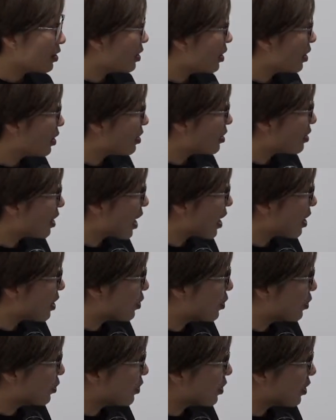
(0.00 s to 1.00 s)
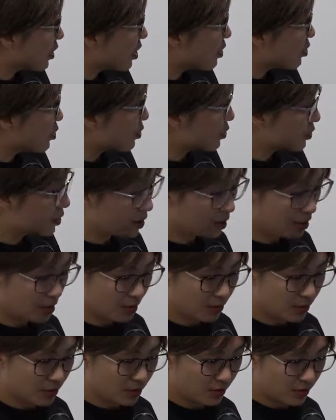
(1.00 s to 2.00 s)
I look into
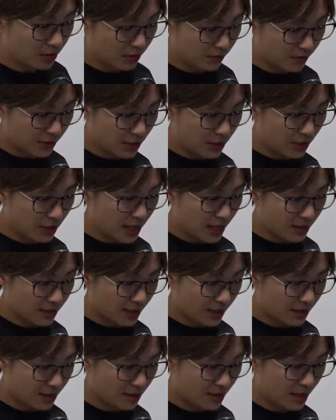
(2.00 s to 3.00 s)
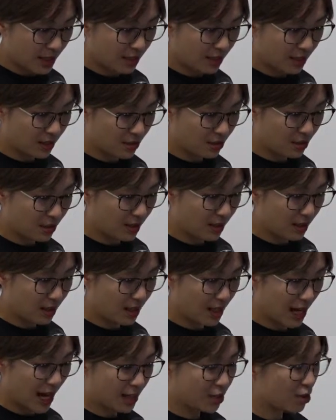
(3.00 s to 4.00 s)
the figure, and it says it's
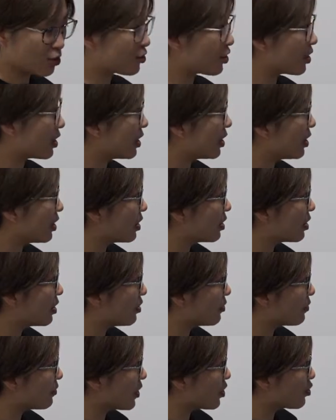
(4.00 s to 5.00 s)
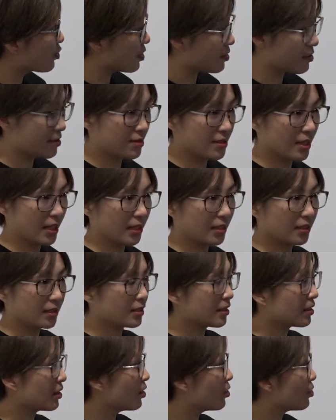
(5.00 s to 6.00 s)
the energy efficiency.
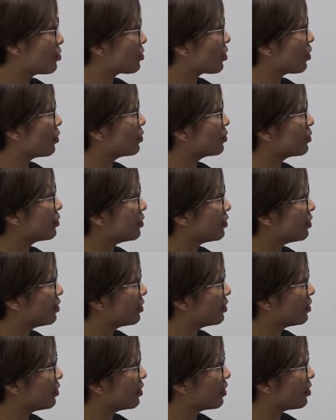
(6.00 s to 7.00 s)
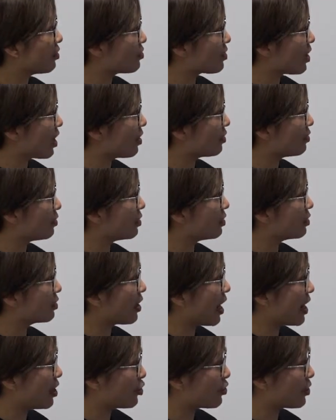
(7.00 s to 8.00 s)
So these are the
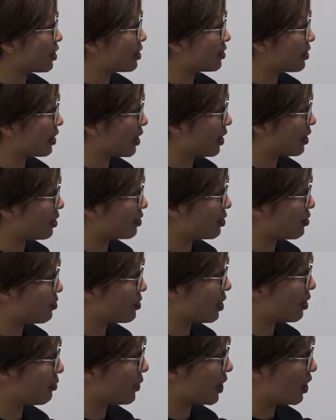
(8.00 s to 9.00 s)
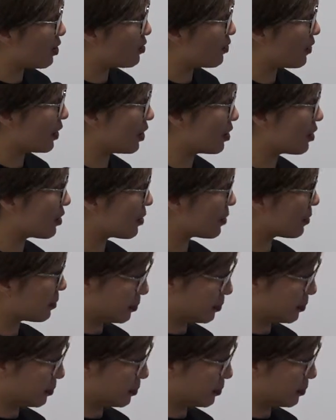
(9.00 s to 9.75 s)
energy indicators in this figure.